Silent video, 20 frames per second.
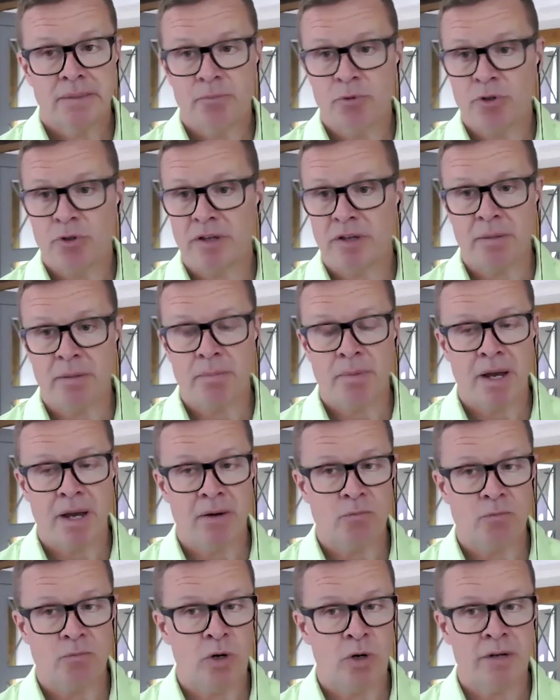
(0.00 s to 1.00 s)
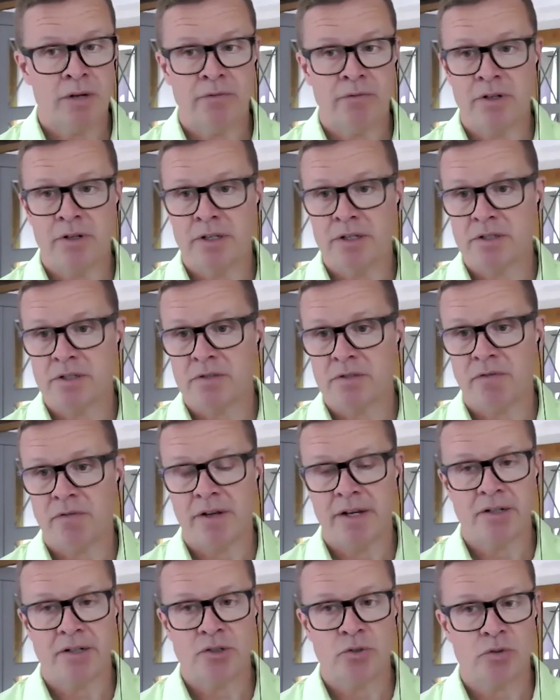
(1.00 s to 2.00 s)
We think about whatever it is,
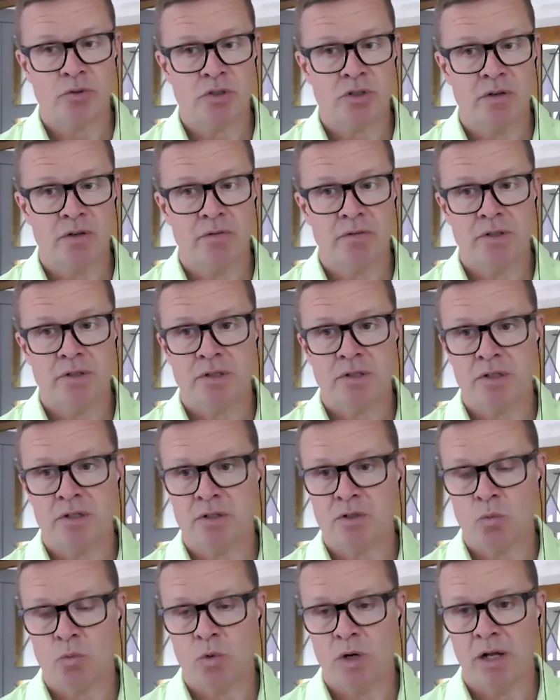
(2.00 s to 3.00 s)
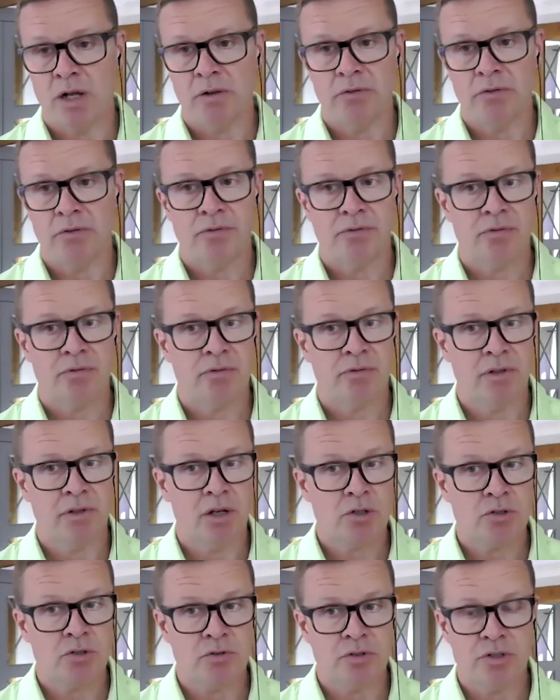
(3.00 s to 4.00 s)
financial services, wealth,
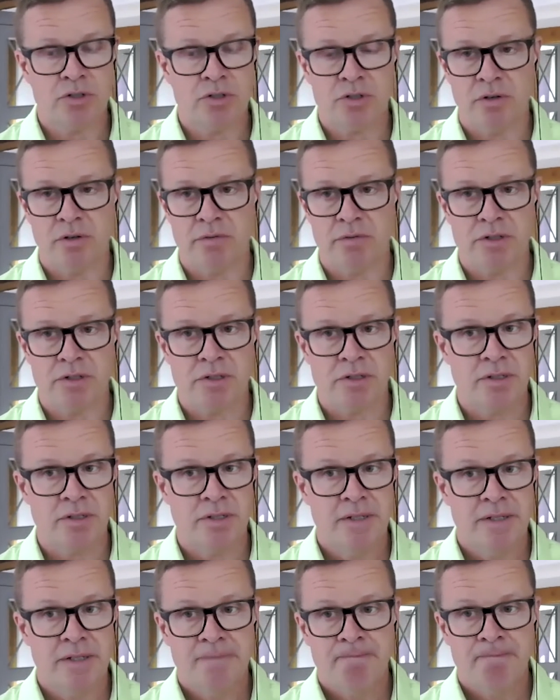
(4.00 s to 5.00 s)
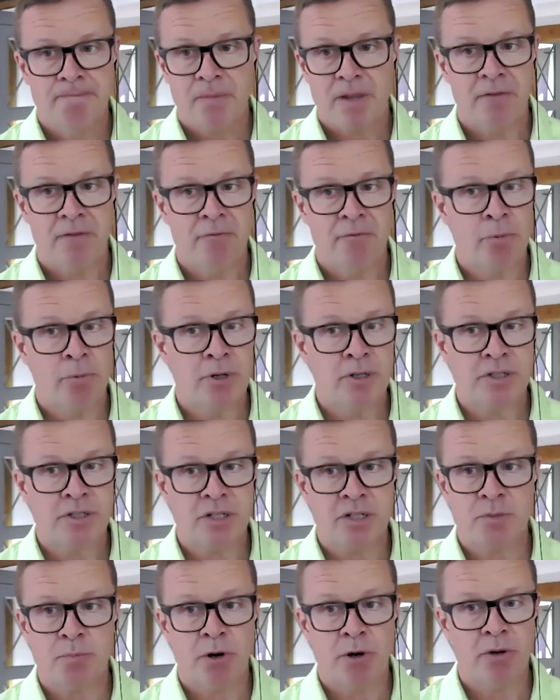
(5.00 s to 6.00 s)
luxury service. Everybody's
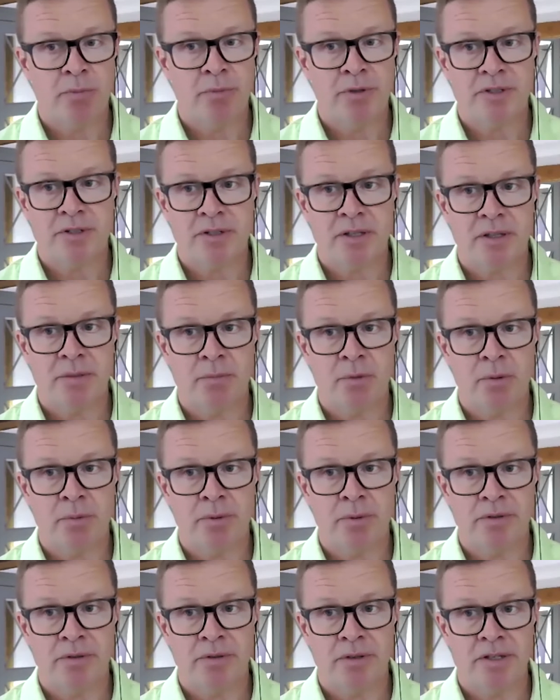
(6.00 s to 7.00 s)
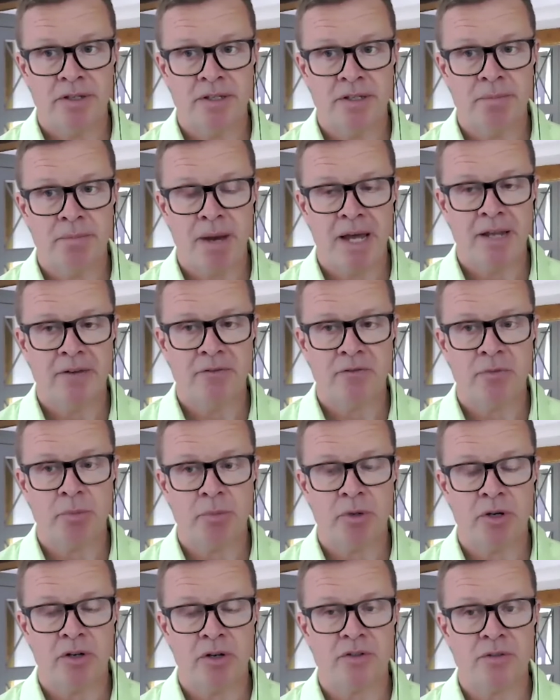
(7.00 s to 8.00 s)
experimenting at the moment. The demand
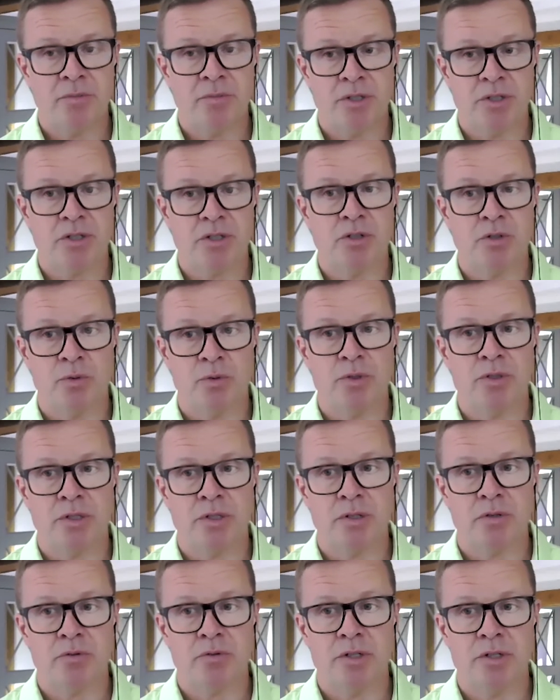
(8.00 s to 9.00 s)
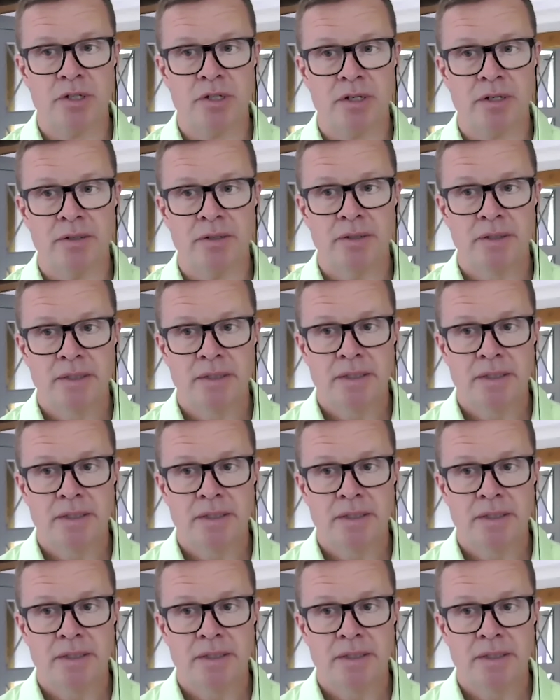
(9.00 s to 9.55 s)
from customers is always increasing.